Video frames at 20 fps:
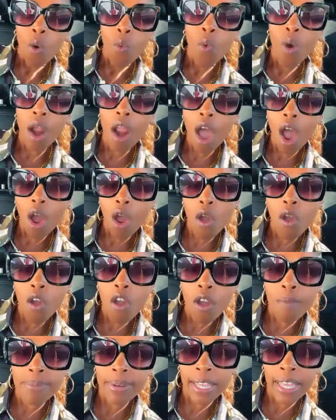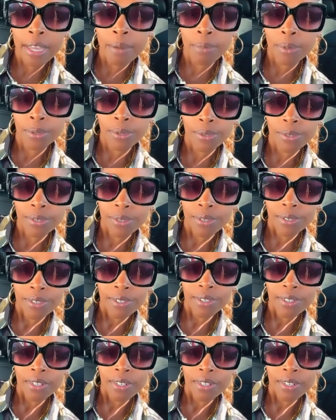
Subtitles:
What are herb lasers?